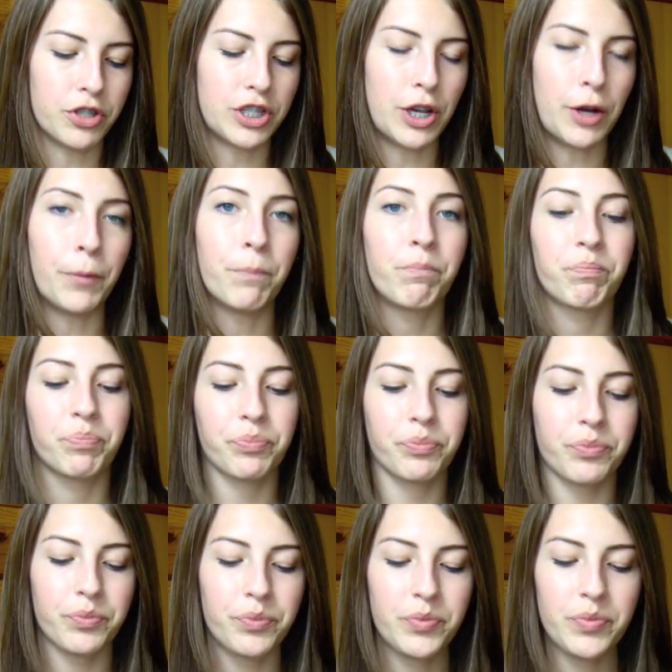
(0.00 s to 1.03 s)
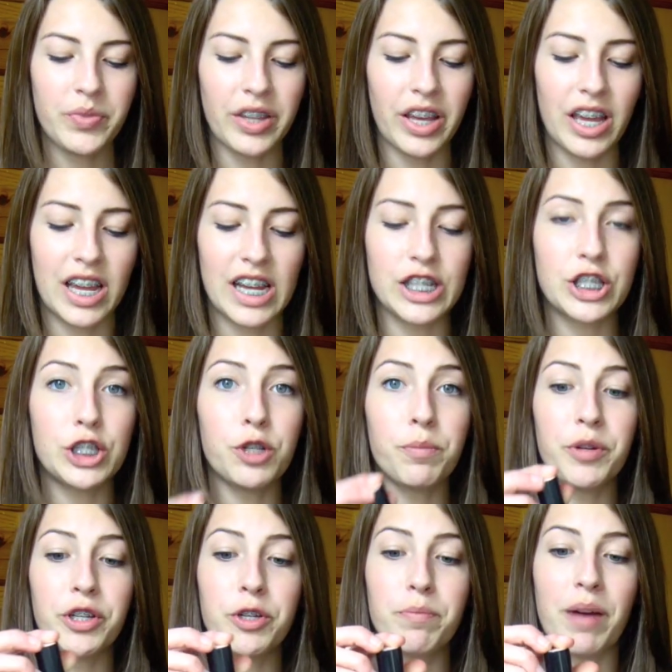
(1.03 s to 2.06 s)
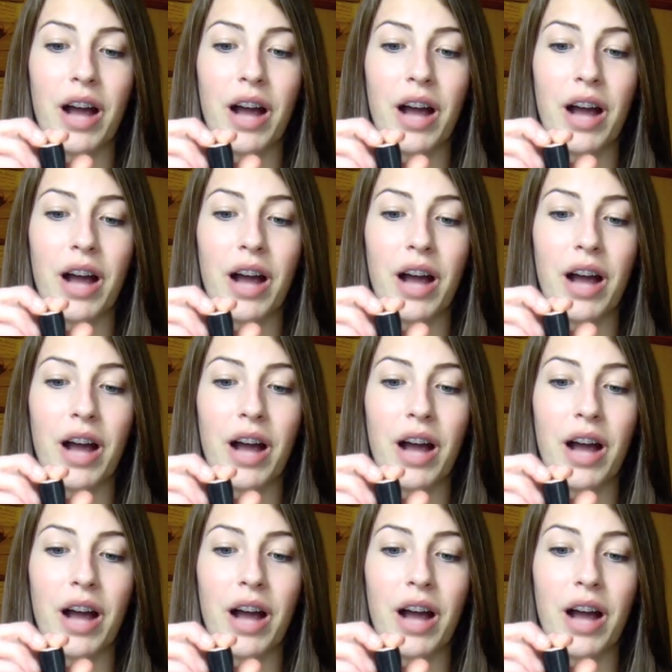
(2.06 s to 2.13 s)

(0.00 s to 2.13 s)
So it's super cute